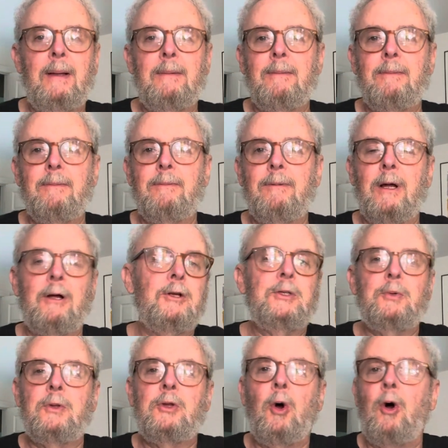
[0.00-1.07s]
records
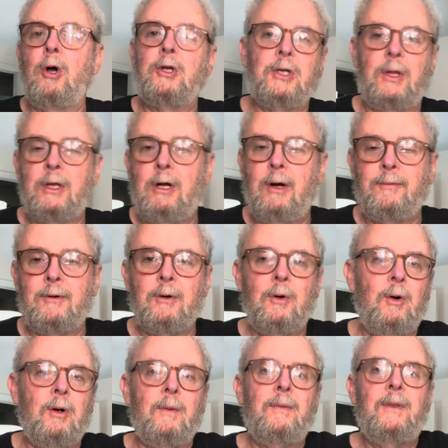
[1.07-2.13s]
with dogs on the cover,
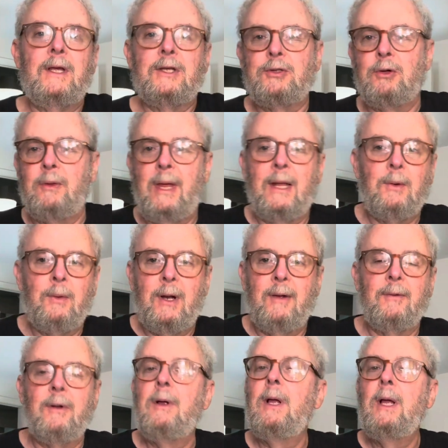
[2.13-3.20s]
or this or that or
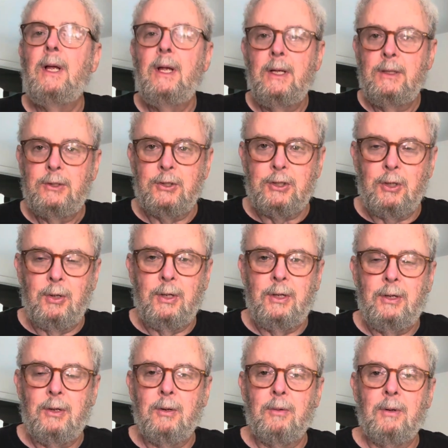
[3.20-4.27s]
whatever. Just go to
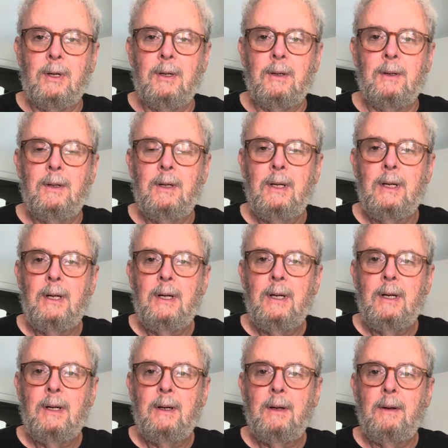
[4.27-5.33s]
your
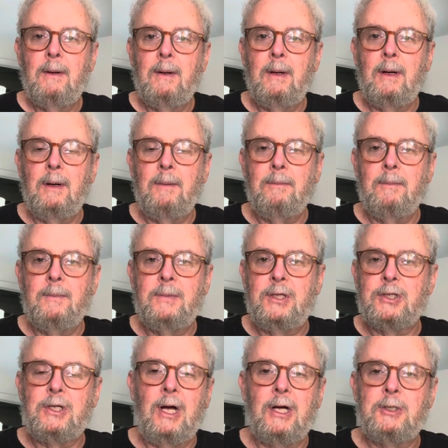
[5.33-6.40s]

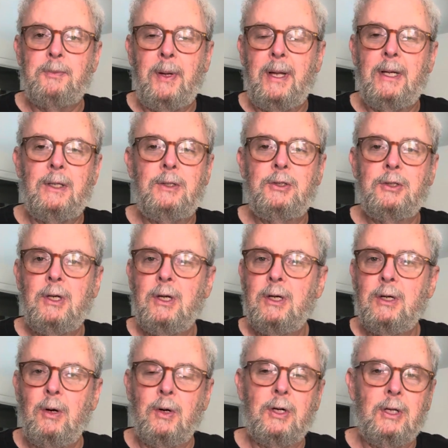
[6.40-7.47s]
Discogs page,
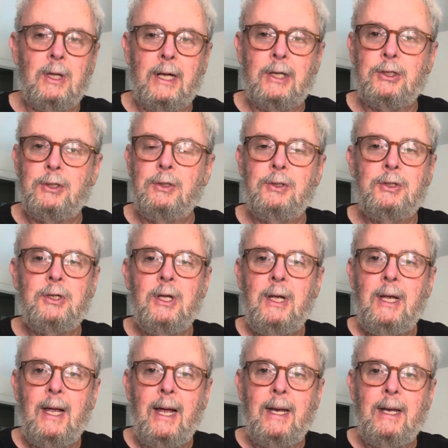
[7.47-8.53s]
go to collections,
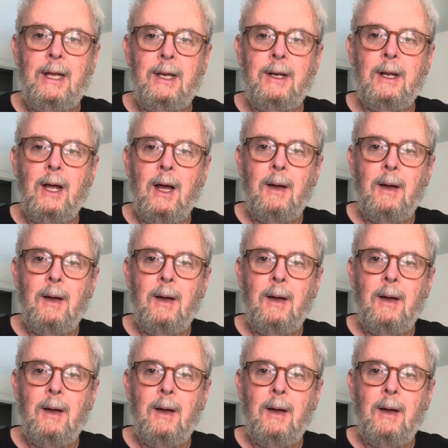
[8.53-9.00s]
and hit